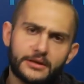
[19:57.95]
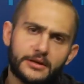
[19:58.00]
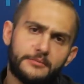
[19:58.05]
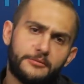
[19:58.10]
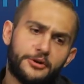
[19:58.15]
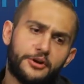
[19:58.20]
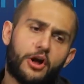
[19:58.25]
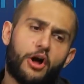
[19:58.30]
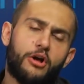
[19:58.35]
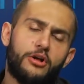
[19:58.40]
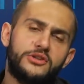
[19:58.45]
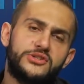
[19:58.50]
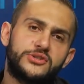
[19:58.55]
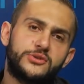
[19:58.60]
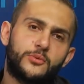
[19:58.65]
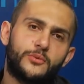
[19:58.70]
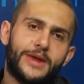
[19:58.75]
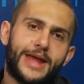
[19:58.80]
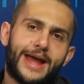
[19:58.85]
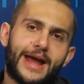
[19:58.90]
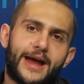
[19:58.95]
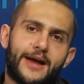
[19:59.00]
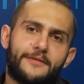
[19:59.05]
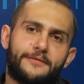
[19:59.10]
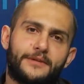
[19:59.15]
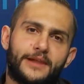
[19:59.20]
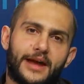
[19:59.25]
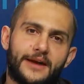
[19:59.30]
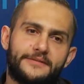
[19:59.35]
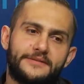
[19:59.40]
but also we
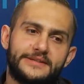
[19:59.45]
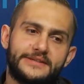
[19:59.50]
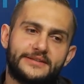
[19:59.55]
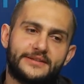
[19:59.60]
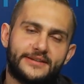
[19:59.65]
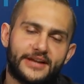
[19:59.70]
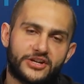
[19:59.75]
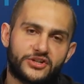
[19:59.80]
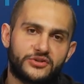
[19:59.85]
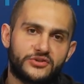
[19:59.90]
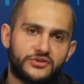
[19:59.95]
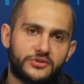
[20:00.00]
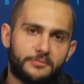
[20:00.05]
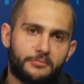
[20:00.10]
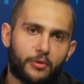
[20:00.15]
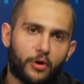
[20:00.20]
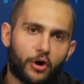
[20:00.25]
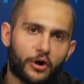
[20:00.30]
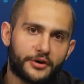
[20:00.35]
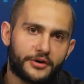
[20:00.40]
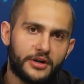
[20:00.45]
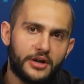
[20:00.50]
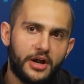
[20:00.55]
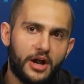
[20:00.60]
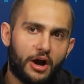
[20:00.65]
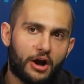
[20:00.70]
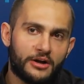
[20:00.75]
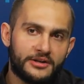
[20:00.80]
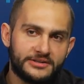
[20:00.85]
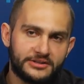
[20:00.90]
have liveness detection support
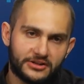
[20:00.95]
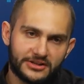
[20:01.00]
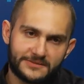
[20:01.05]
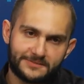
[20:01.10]
on those